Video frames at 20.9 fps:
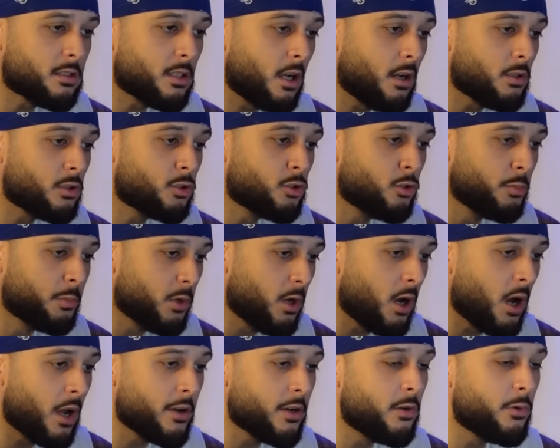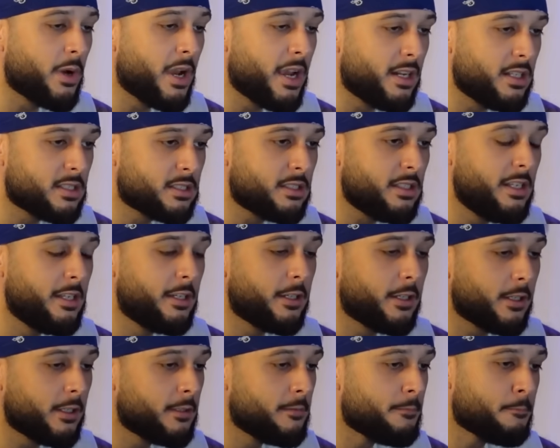So super underrated
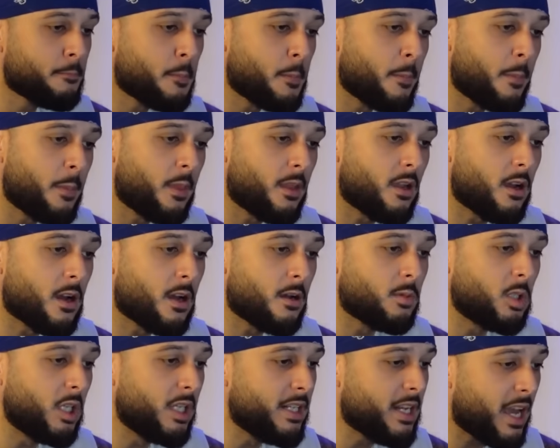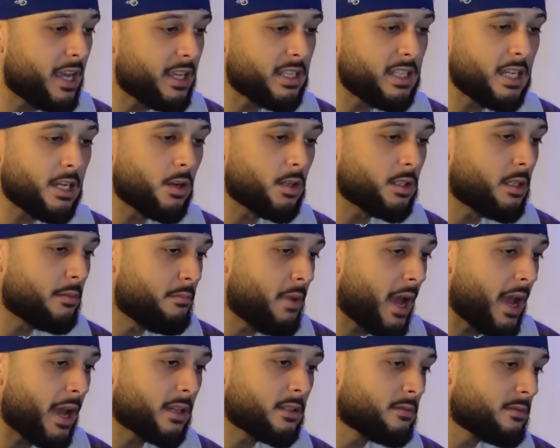sneaker. Good Nike on the
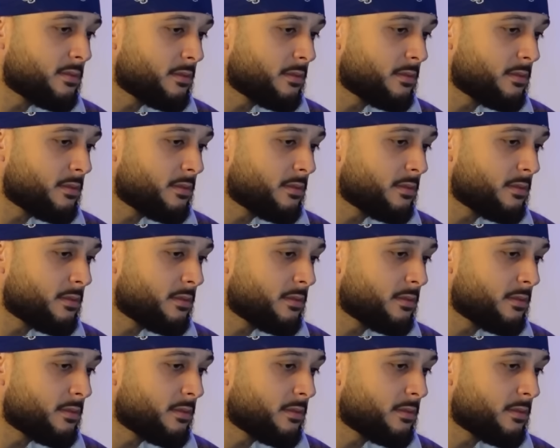back.